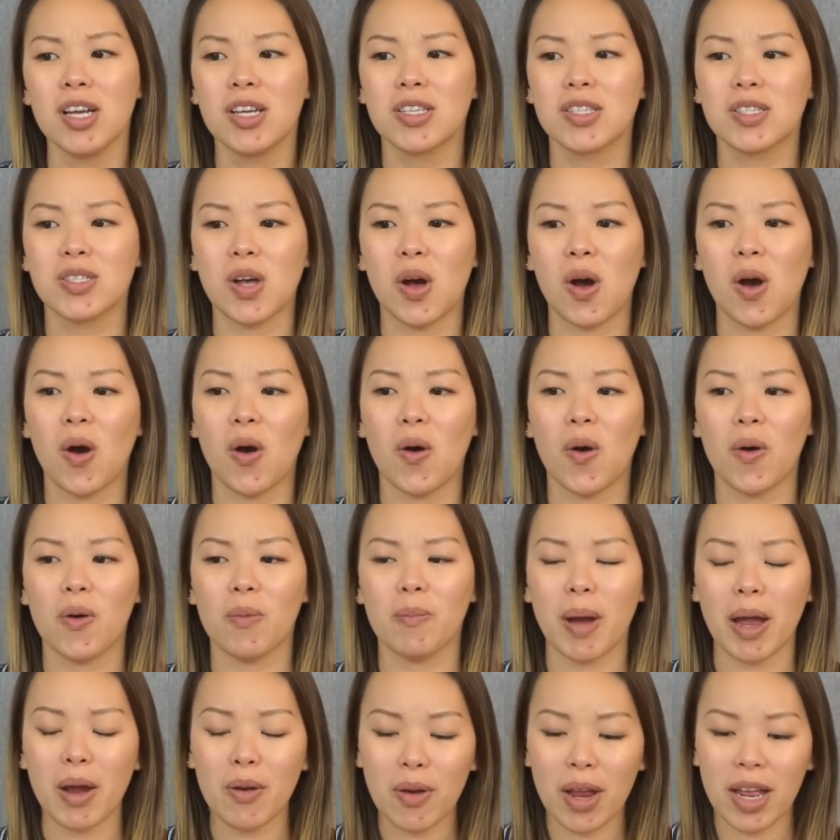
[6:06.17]
So
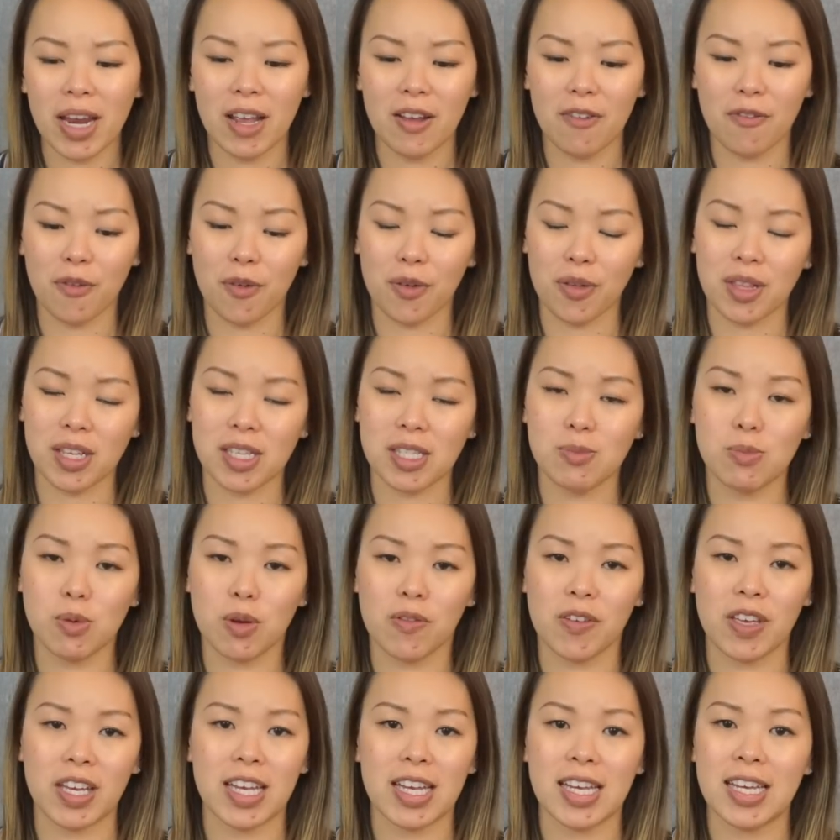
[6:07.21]
my rating for this
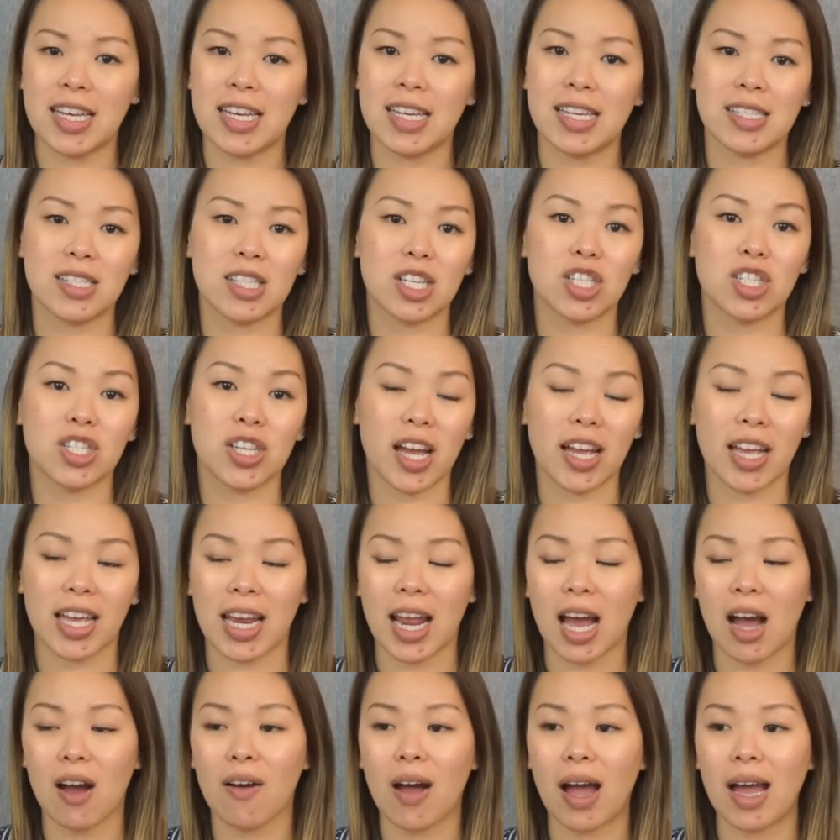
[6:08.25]
movie is check
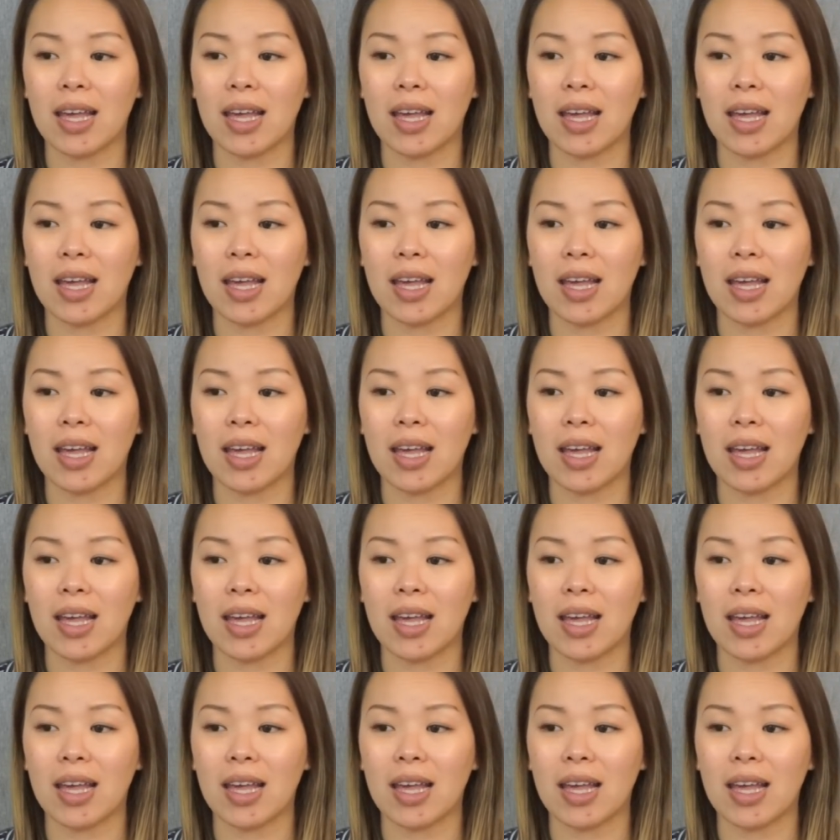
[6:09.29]
it out.